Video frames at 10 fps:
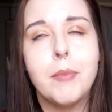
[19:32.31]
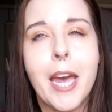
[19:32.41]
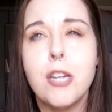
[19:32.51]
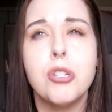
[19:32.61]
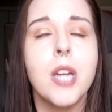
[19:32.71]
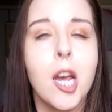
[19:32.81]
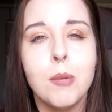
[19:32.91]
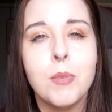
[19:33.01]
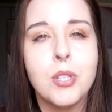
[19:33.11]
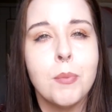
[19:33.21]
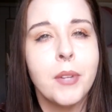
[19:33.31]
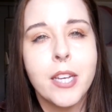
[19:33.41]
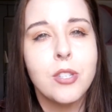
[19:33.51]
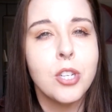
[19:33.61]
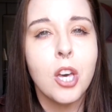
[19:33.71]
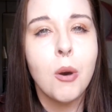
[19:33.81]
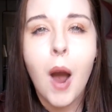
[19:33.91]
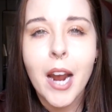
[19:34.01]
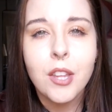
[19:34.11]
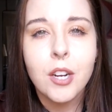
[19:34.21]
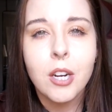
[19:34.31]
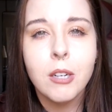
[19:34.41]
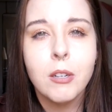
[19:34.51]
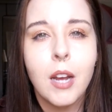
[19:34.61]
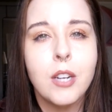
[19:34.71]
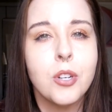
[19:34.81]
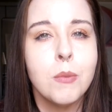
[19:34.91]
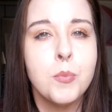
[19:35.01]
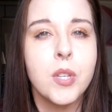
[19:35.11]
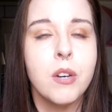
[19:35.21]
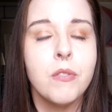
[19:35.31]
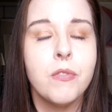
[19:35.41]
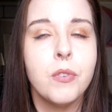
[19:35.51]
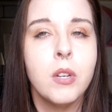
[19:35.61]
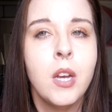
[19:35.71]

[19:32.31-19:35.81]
H&M is the place to go either in terms of